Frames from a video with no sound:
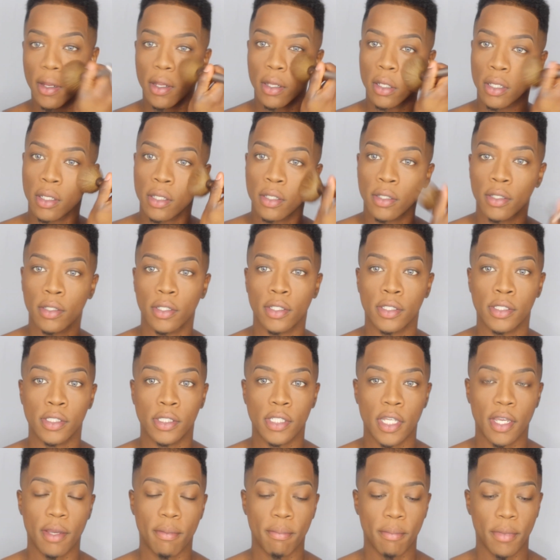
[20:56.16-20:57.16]
and
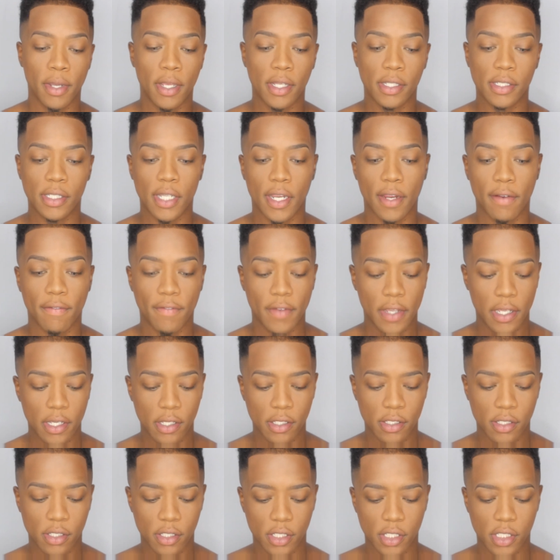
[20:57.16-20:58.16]
set my entire
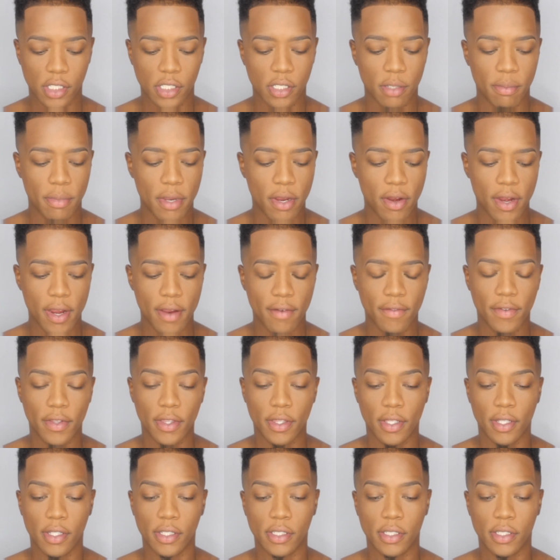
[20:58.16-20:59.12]
face just to marry everything